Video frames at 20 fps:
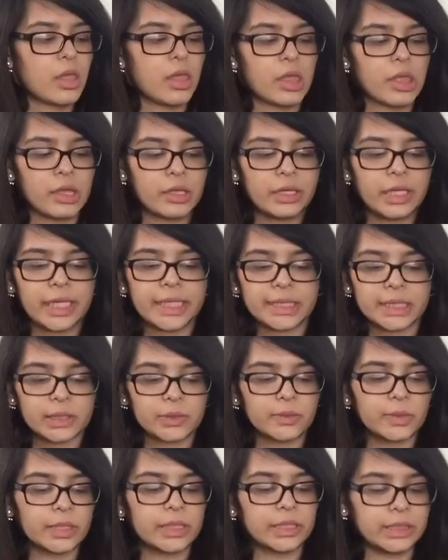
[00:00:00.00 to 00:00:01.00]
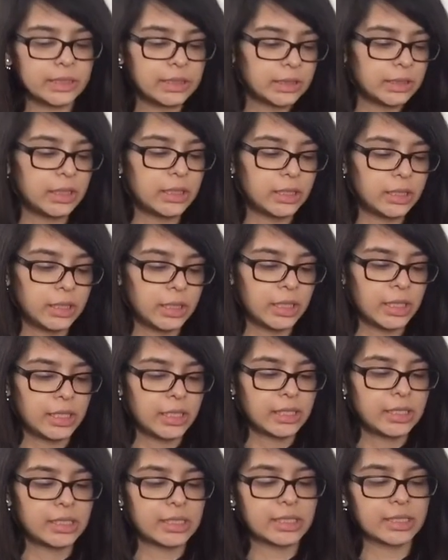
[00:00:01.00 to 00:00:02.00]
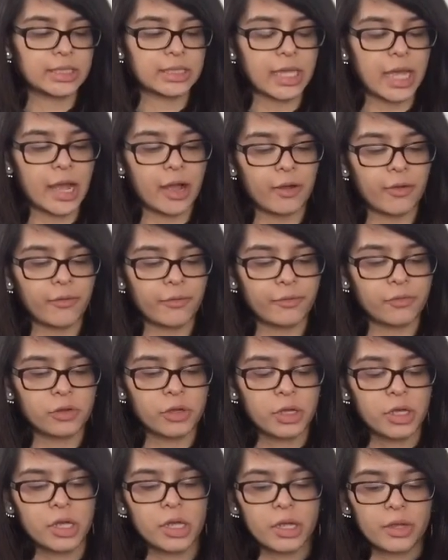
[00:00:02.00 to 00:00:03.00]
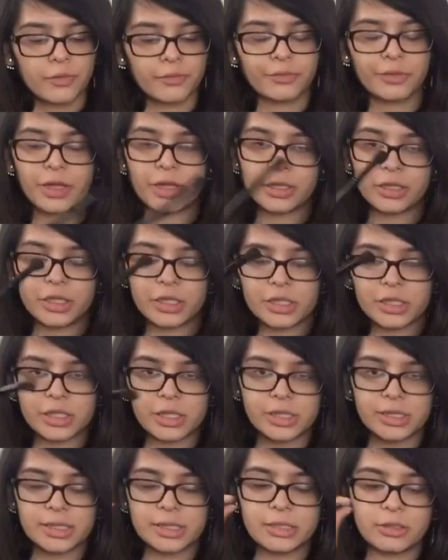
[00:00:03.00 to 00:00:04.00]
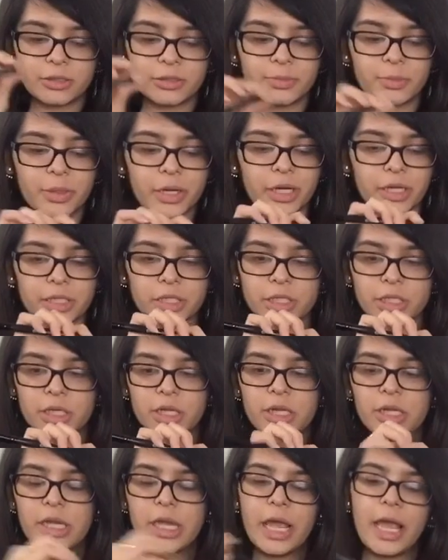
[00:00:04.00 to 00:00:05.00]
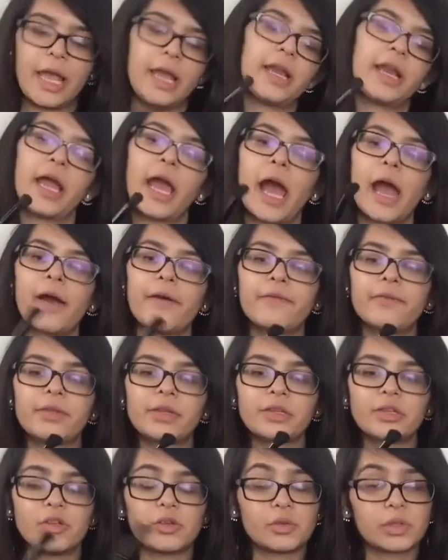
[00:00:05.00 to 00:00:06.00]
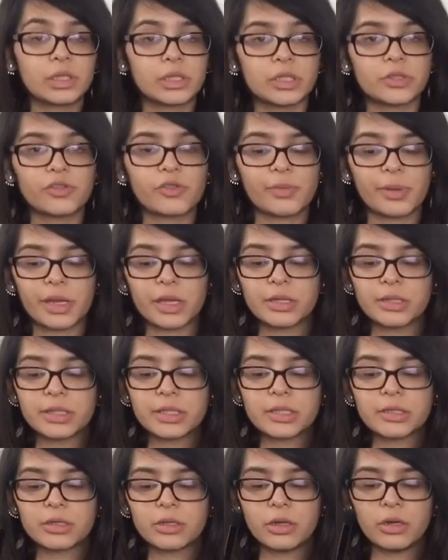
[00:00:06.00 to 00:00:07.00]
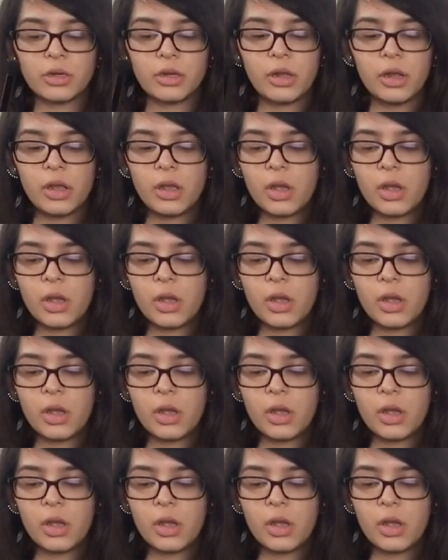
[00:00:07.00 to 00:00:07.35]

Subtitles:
The next one is this e.l.f. Flawless Concealer Brush, and I have used this for my concealer